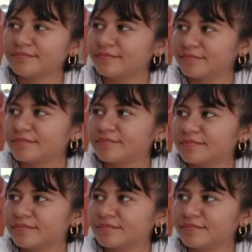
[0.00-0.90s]

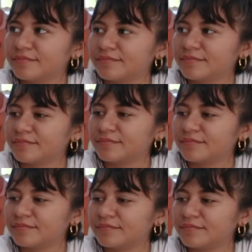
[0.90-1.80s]

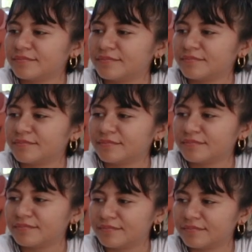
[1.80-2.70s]

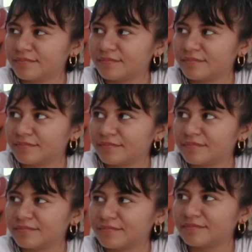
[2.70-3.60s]

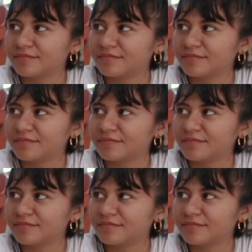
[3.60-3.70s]
No words are spoken by the person on screen.